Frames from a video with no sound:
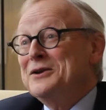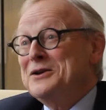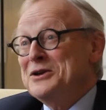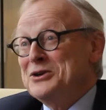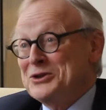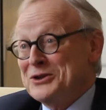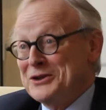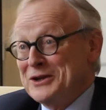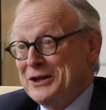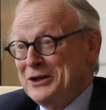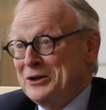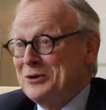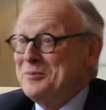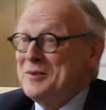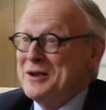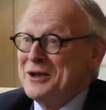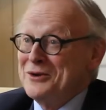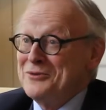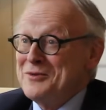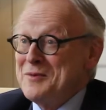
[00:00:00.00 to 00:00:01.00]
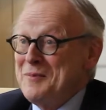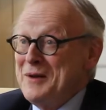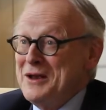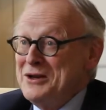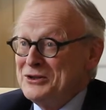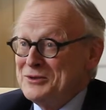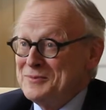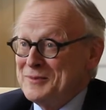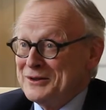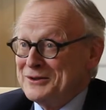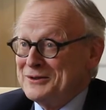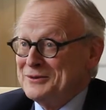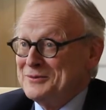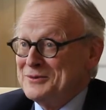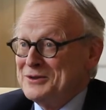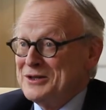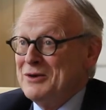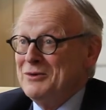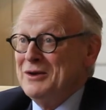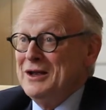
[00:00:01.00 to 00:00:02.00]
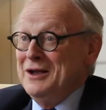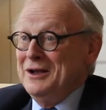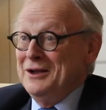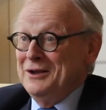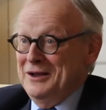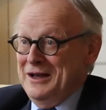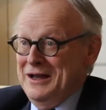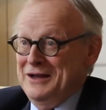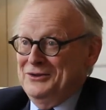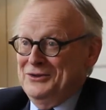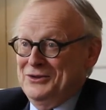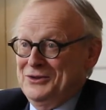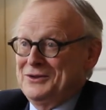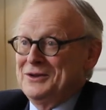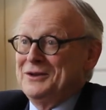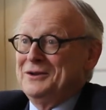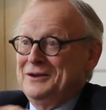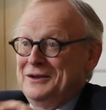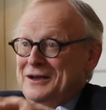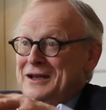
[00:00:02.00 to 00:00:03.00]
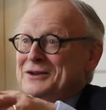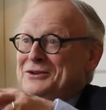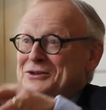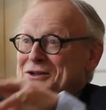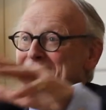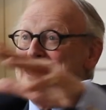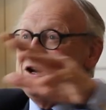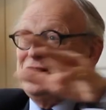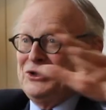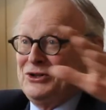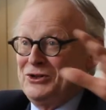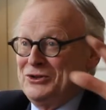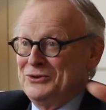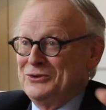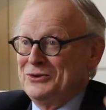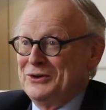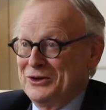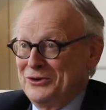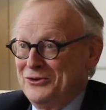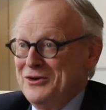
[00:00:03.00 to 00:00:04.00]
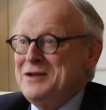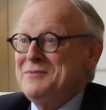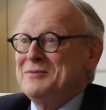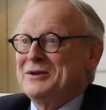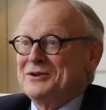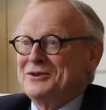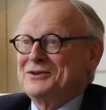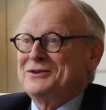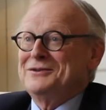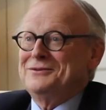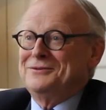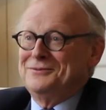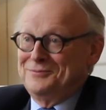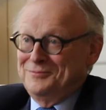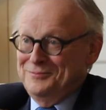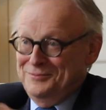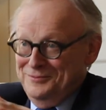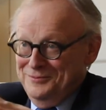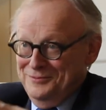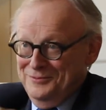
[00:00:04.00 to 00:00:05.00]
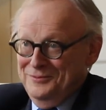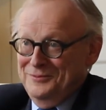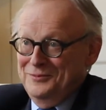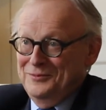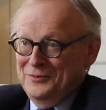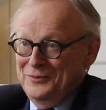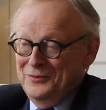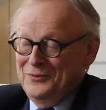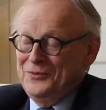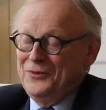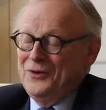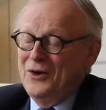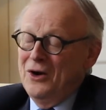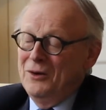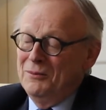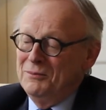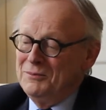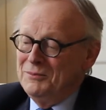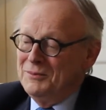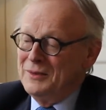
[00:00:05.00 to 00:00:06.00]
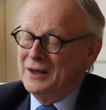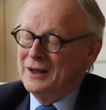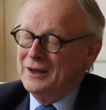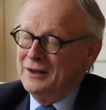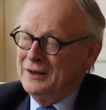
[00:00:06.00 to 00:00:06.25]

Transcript: addition, it'll be a replacement. So it's the international agreements from